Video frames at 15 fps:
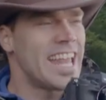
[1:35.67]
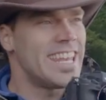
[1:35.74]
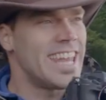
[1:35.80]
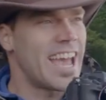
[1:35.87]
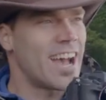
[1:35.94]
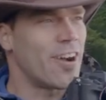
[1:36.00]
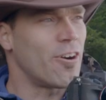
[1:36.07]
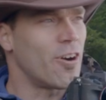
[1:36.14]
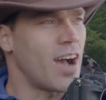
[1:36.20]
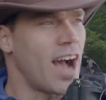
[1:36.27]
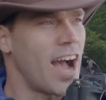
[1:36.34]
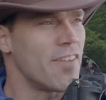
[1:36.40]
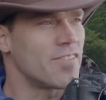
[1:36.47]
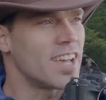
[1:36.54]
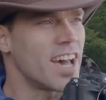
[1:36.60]
Now,
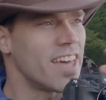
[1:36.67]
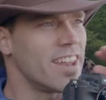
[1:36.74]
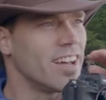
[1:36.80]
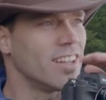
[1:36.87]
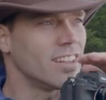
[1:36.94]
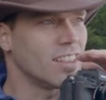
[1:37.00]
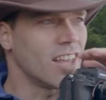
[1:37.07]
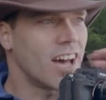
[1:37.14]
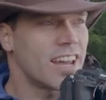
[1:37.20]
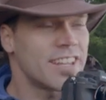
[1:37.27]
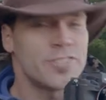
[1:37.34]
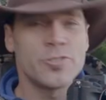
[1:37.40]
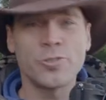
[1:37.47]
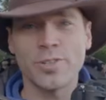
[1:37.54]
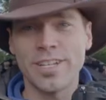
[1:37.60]
I've got a lot
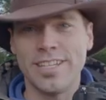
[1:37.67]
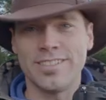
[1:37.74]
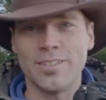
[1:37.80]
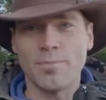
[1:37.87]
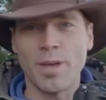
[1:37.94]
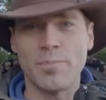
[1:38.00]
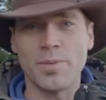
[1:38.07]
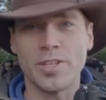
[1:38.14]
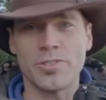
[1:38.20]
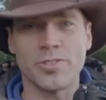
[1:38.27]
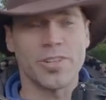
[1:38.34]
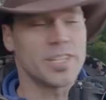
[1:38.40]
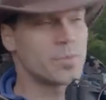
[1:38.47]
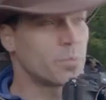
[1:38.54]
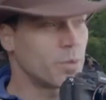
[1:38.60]
of trees in my
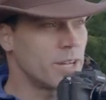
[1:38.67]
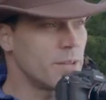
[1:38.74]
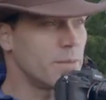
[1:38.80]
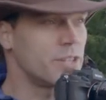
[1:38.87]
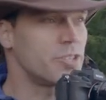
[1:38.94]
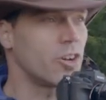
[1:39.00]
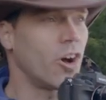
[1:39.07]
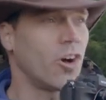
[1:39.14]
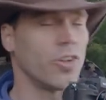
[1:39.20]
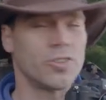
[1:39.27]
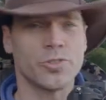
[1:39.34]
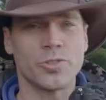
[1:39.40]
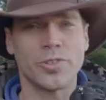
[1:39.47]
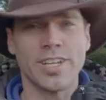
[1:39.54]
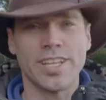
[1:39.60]
picture. It's pretty much all
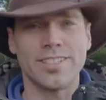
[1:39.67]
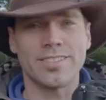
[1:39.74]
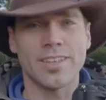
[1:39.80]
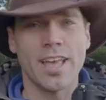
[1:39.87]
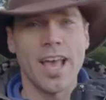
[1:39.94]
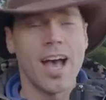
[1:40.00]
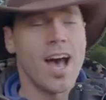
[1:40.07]
trees.